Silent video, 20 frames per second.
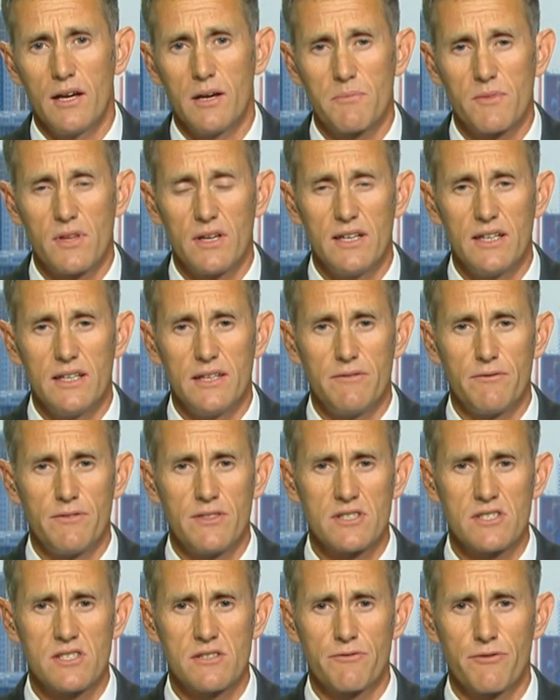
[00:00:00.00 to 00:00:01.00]
Um,
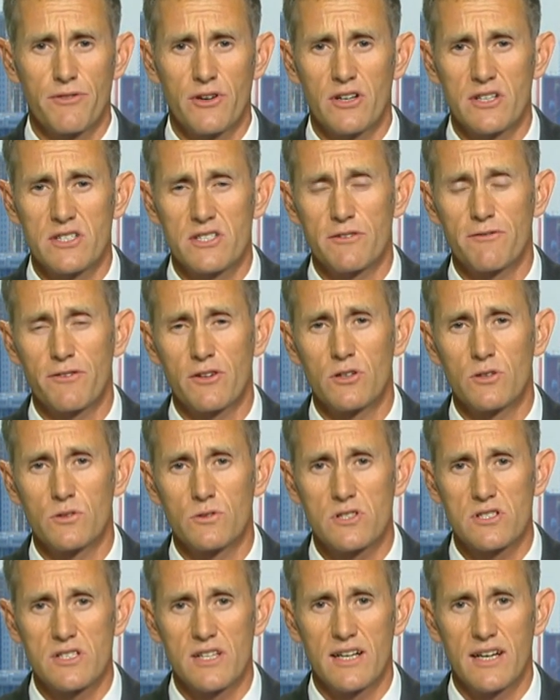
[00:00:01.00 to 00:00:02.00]
this is a very
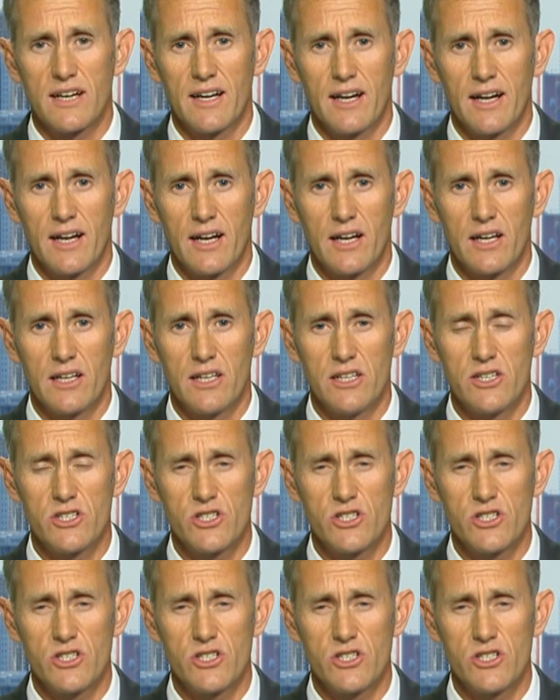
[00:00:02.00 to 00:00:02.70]
difficult uh,